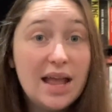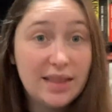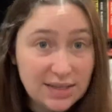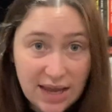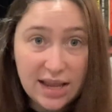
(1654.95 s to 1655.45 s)

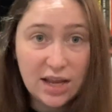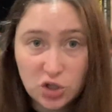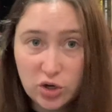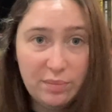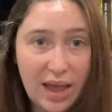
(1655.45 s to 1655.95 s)
They take a
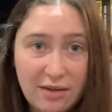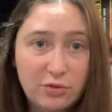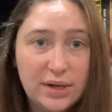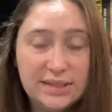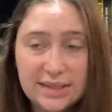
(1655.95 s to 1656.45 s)
trip
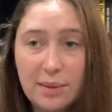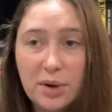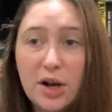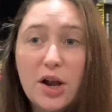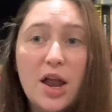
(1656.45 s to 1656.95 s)
every
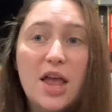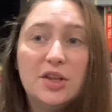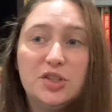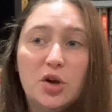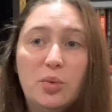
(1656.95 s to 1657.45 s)
summer.
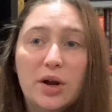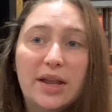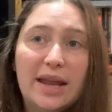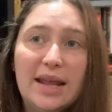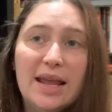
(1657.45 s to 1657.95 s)
So we're
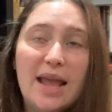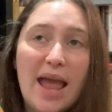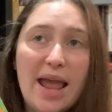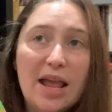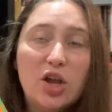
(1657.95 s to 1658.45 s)
getting
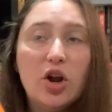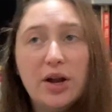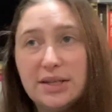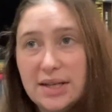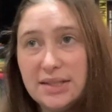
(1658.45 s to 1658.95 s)
a
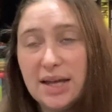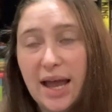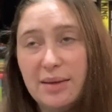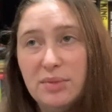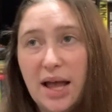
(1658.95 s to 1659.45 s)
current day
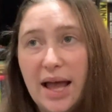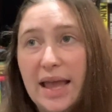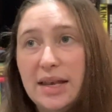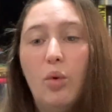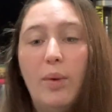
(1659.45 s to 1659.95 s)

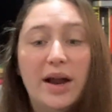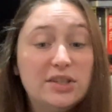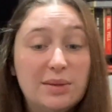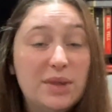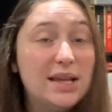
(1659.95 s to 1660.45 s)
timeline where
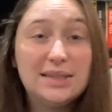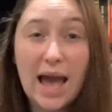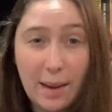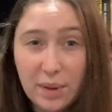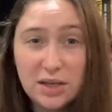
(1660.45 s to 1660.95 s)
something has
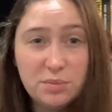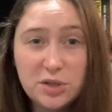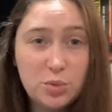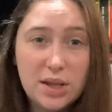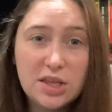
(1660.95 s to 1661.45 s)
happened
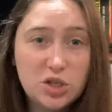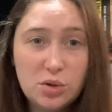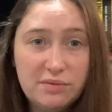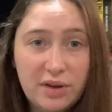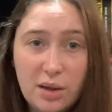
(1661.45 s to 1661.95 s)
between the two
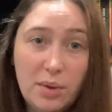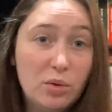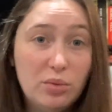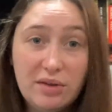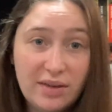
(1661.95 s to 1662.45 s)
of them. A
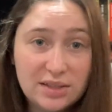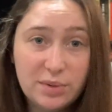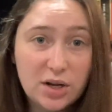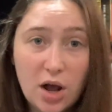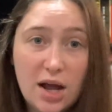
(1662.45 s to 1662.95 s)
rift has
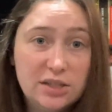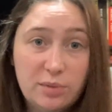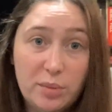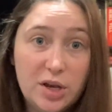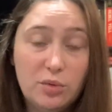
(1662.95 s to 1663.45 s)
been caused, but
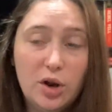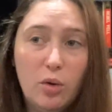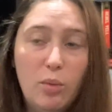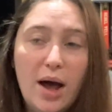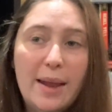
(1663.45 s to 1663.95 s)
we don't know
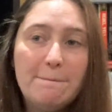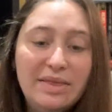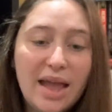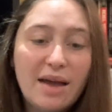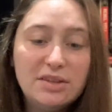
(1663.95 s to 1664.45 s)
what. And they
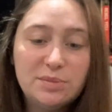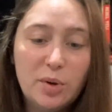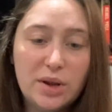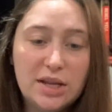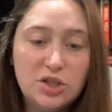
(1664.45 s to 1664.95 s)
haven't
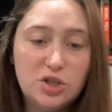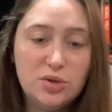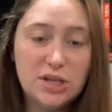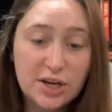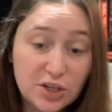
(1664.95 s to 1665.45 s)
spoken in 2
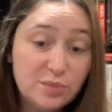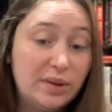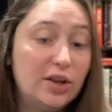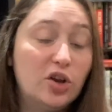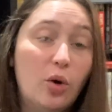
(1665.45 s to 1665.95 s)
years, but
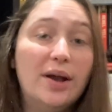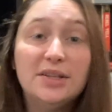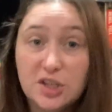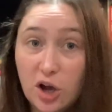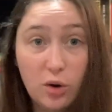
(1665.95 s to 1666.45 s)
they're going to
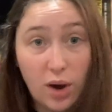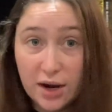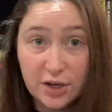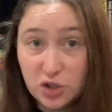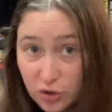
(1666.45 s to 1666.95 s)
go on
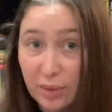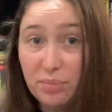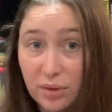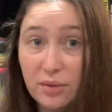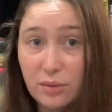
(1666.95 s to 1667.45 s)
a trip
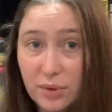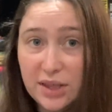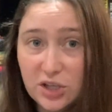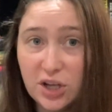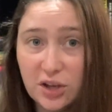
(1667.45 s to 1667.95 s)
with
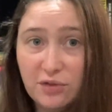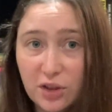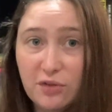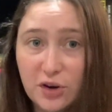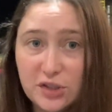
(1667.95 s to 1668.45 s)
each other for the
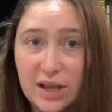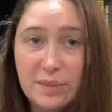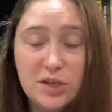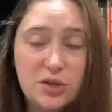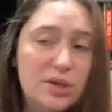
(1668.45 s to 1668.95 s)
first time
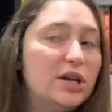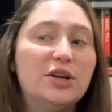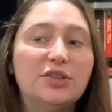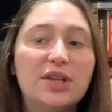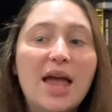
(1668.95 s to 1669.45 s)
in 2
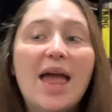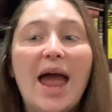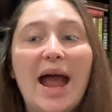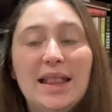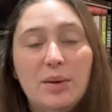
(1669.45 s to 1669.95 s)
years.
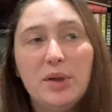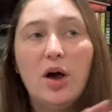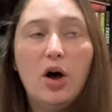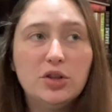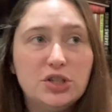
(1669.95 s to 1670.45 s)
And then we
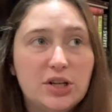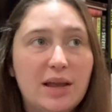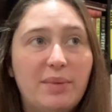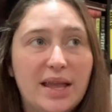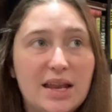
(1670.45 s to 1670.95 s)
alternate
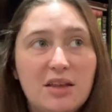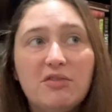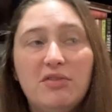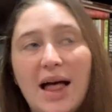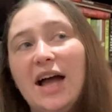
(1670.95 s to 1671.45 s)
by getting
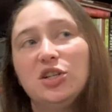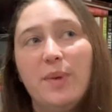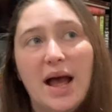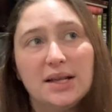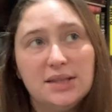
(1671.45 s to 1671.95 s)

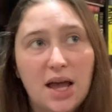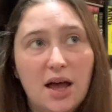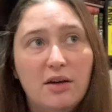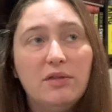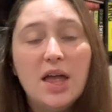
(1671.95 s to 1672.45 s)
flashbacks
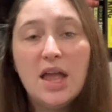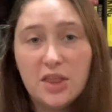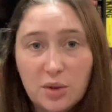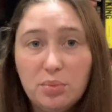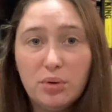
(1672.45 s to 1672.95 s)
of
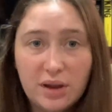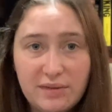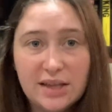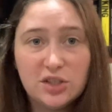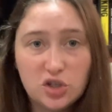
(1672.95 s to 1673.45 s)
the
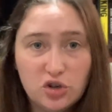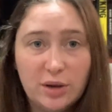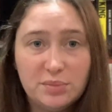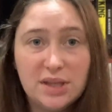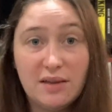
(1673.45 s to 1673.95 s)
previous
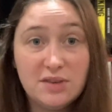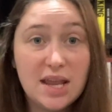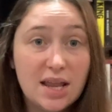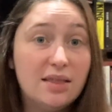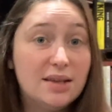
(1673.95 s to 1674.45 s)
trips they've
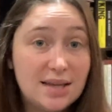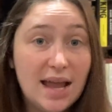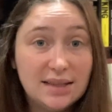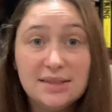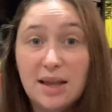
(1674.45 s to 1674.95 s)
taken the
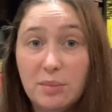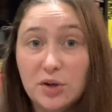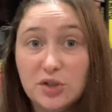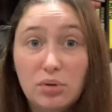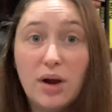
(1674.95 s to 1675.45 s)
10
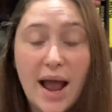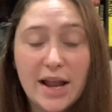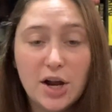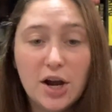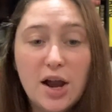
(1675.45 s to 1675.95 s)
summers
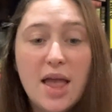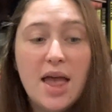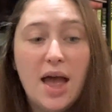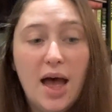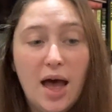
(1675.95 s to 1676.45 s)
prior.
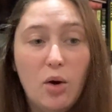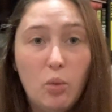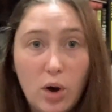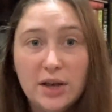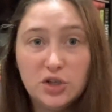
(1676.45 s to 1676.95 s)

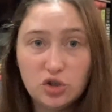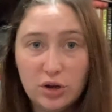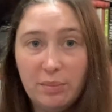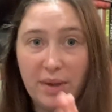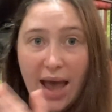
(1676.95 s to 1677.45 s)
One
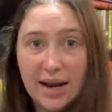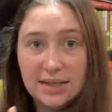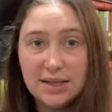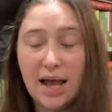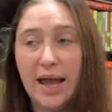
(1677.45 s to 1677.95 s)
trip at a
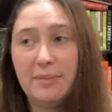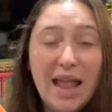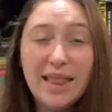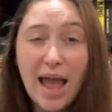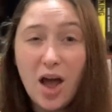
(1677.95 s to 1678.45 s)
time.
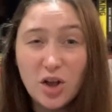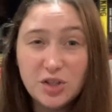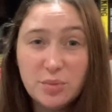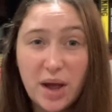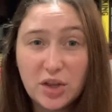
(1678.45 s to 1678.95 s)
And that
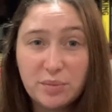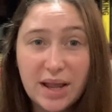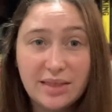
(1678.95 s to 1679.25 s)
also bothered me.